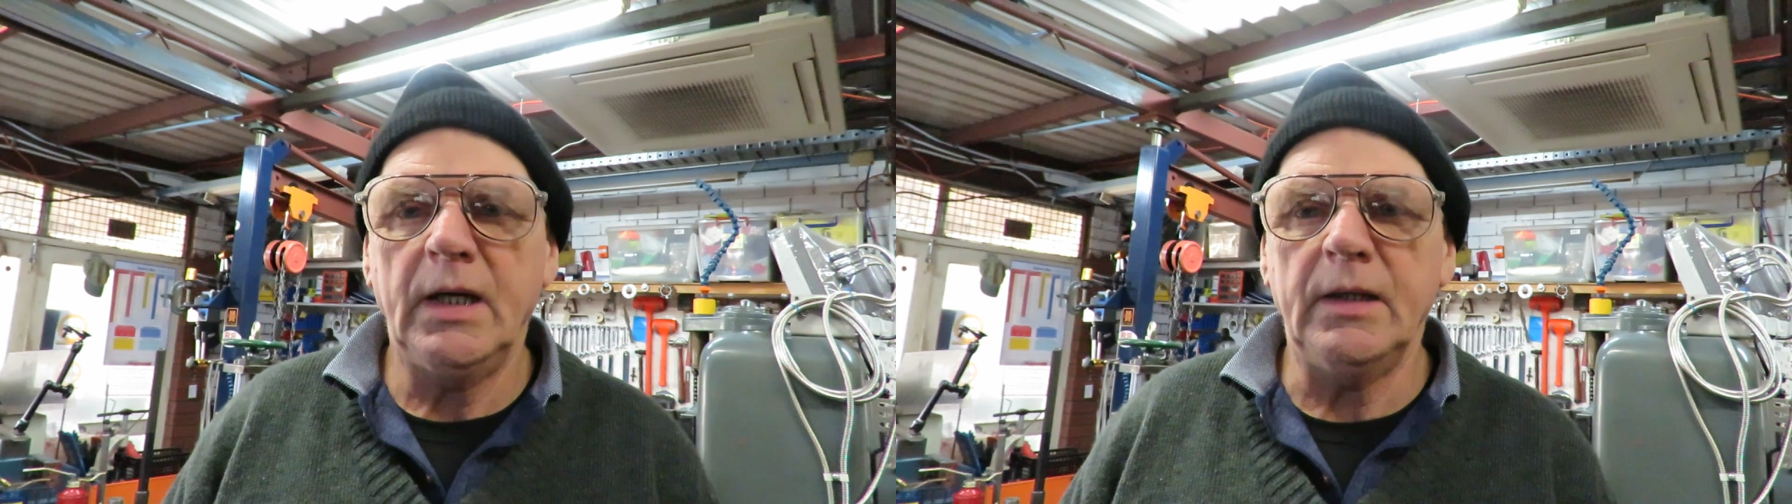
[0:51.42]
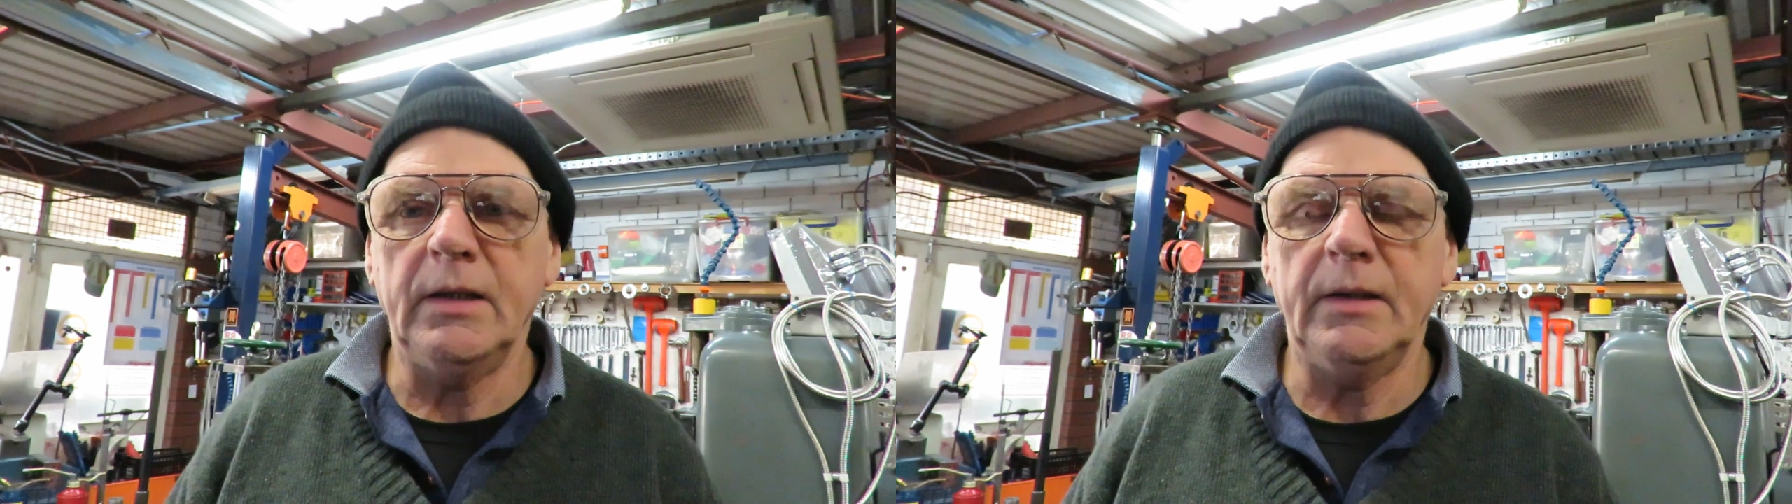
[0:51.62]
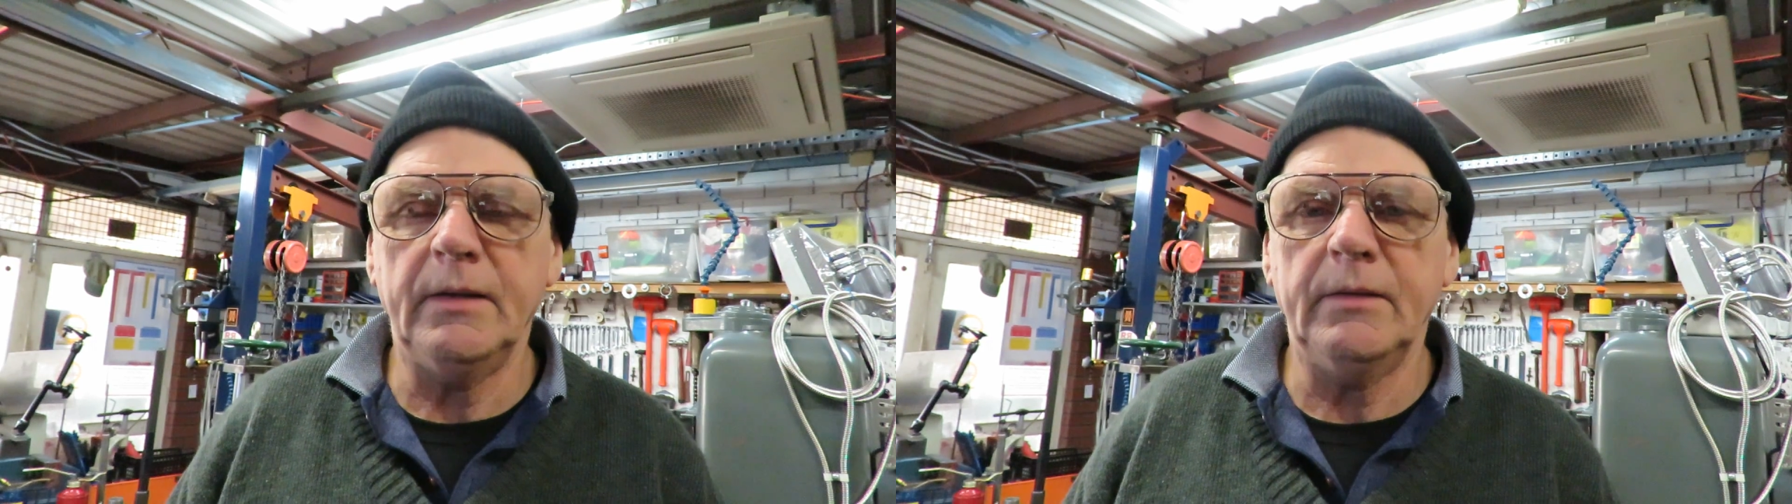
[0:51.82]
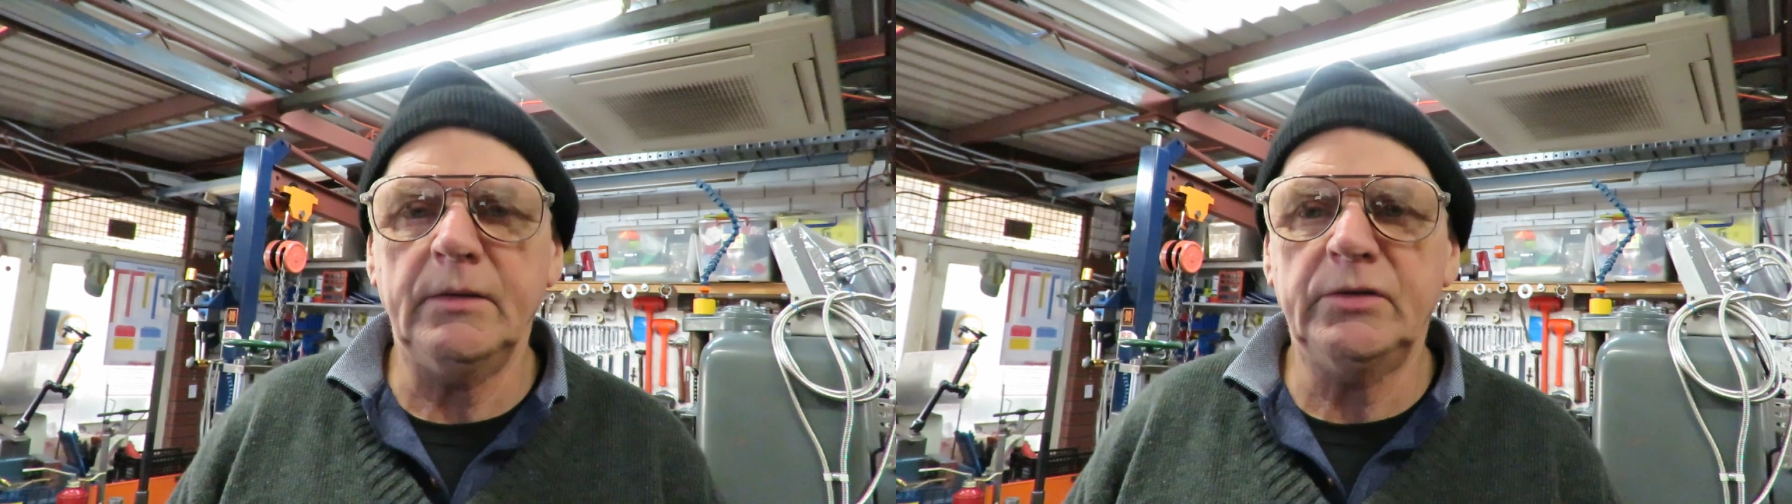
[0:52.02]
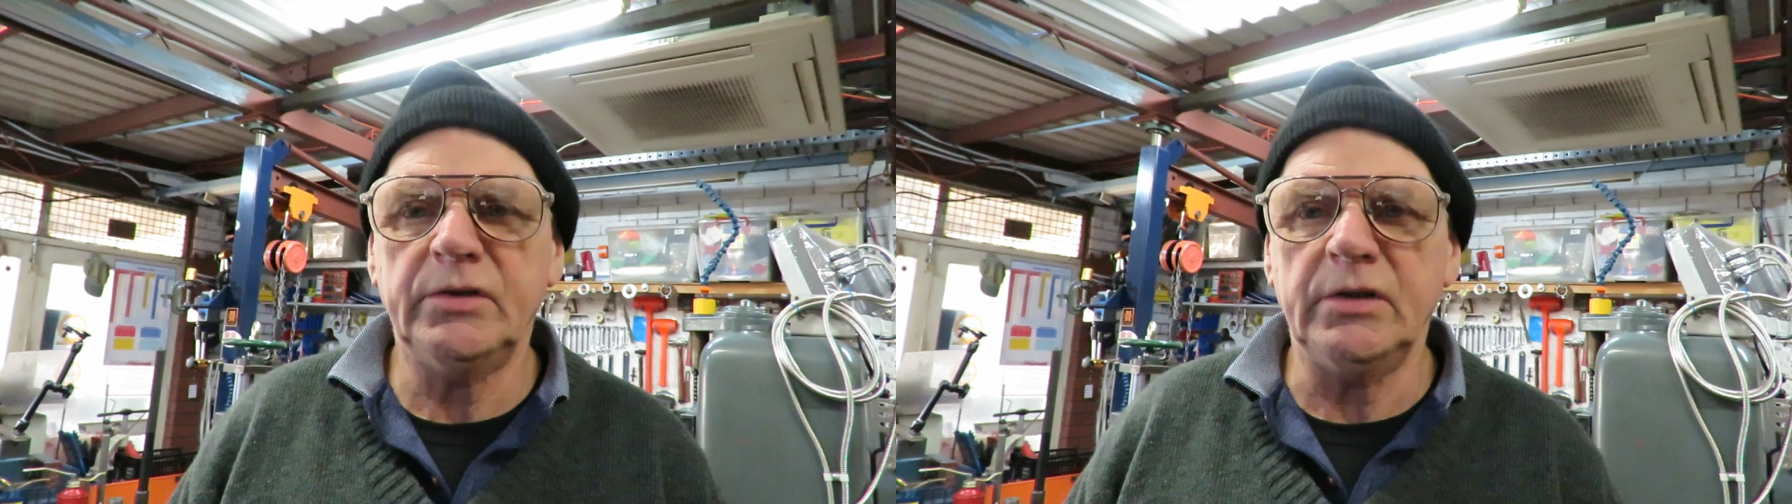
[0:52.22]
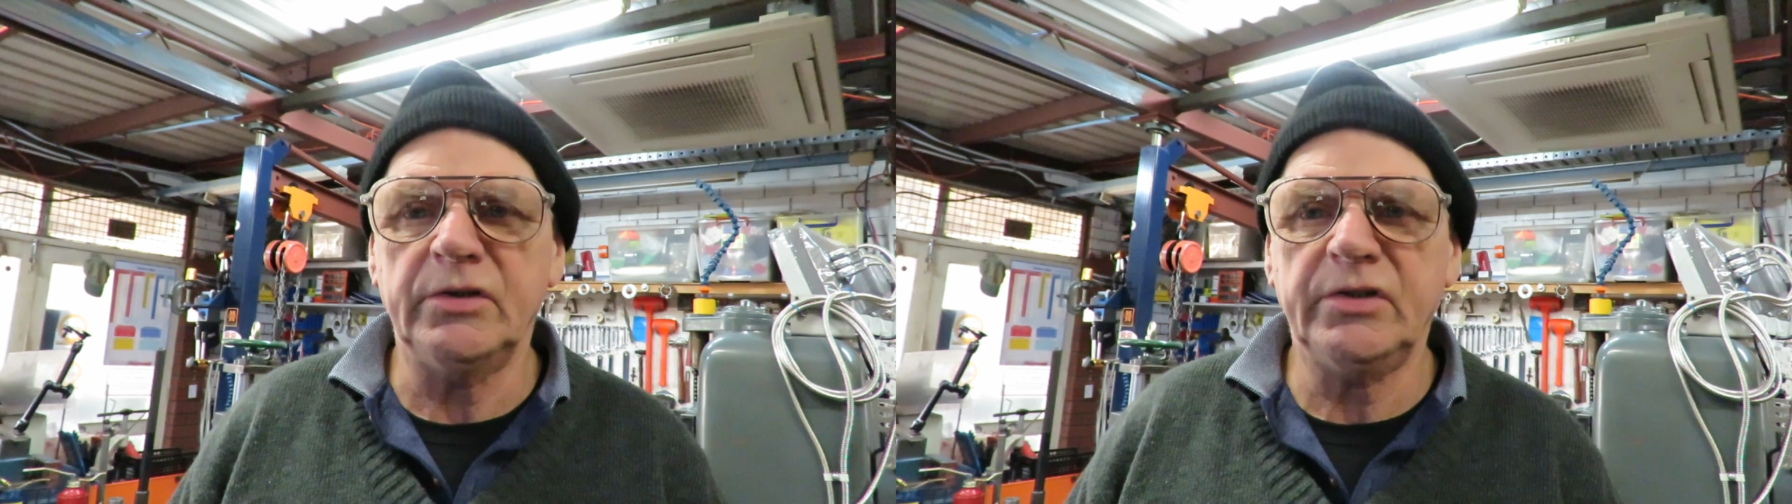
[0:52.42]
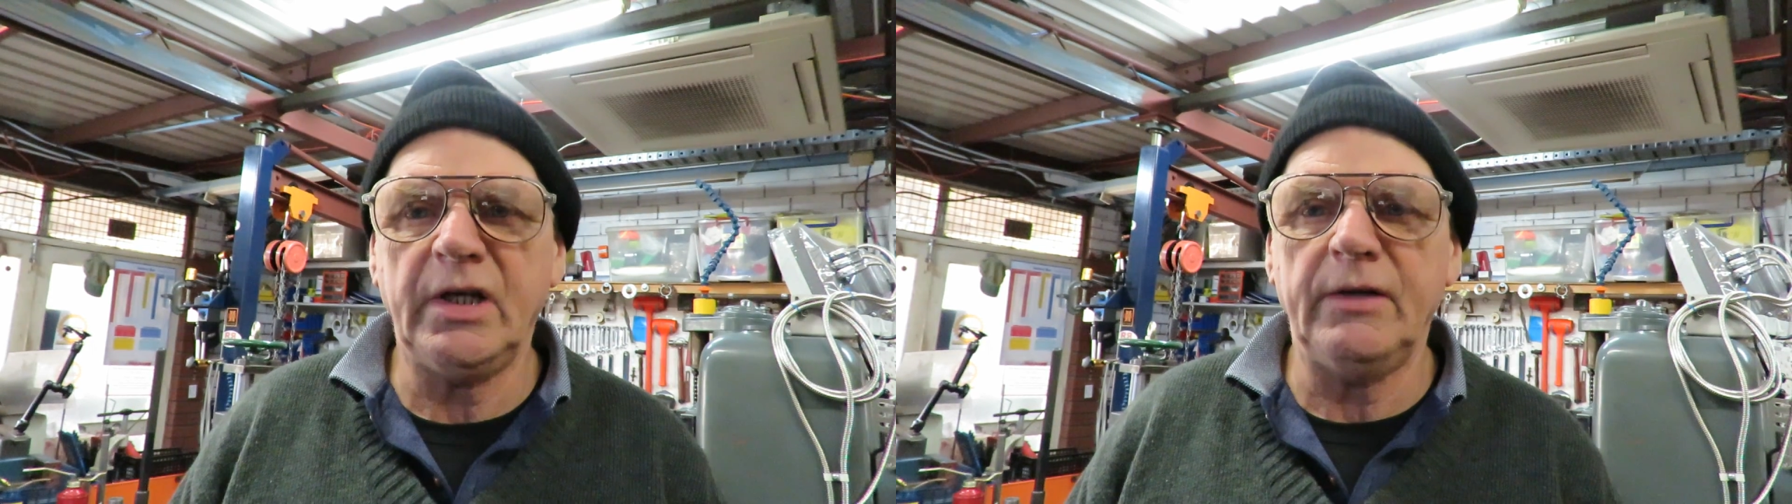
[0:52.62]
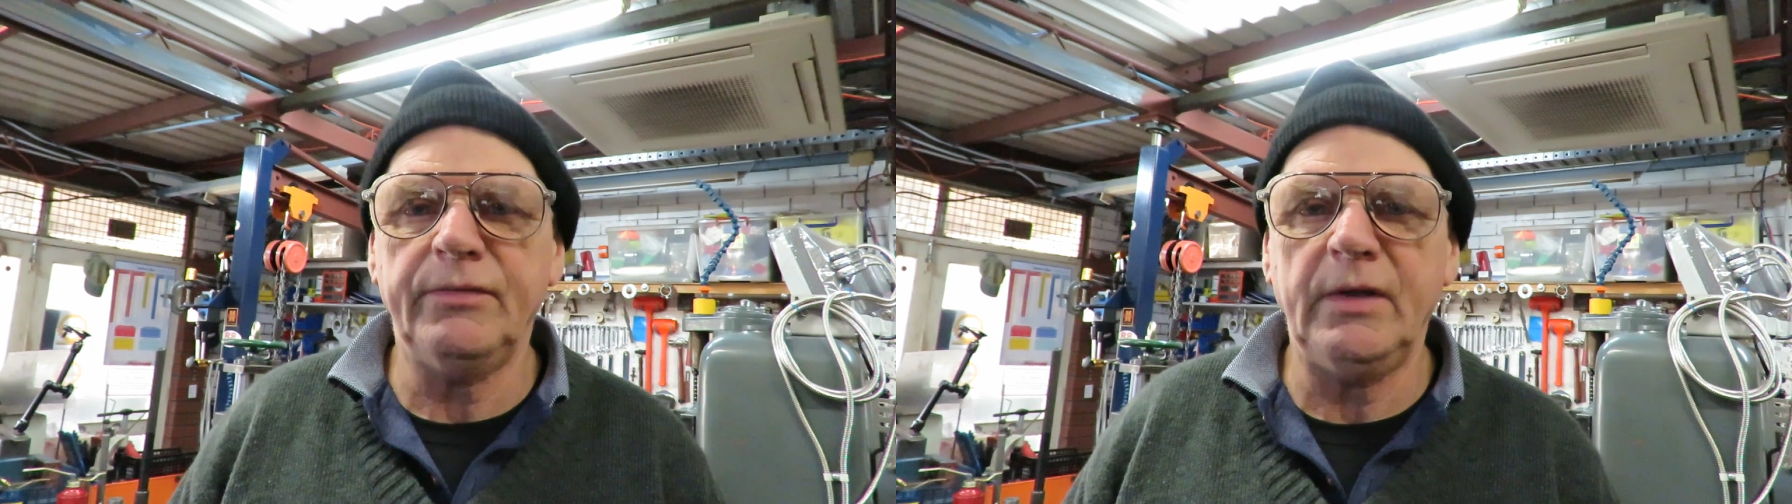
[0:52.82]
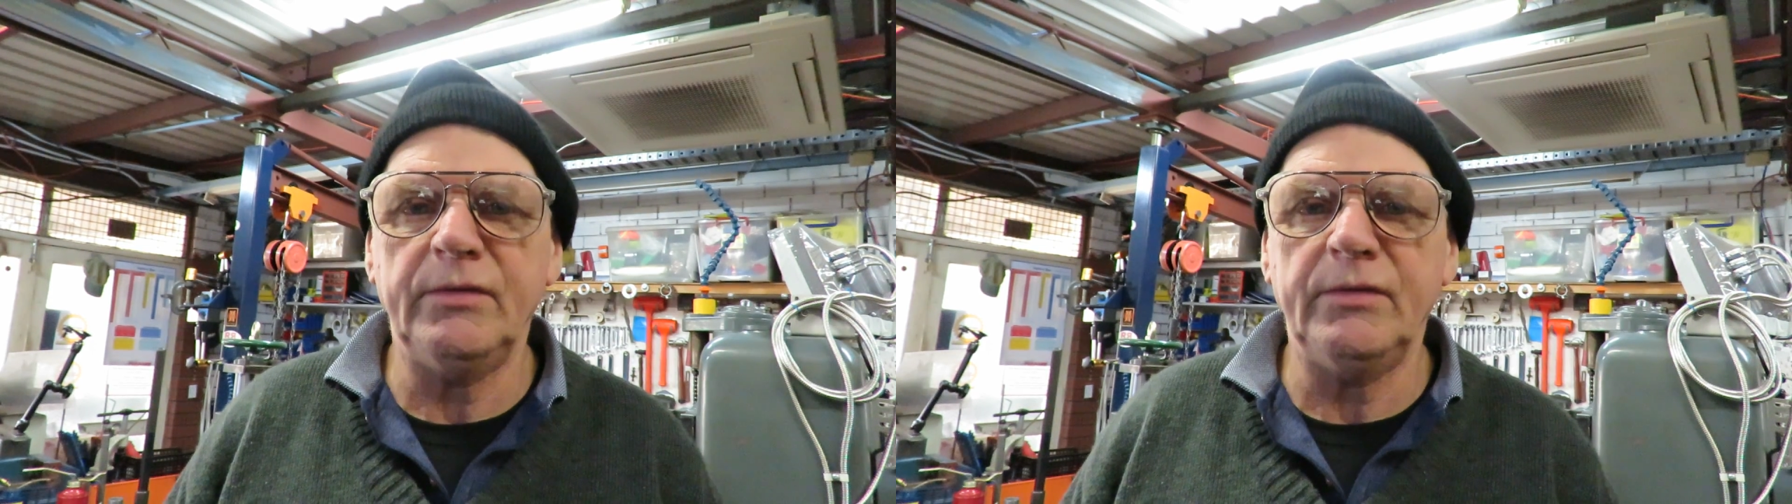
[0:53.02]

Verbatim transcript: Uh, it's it's tough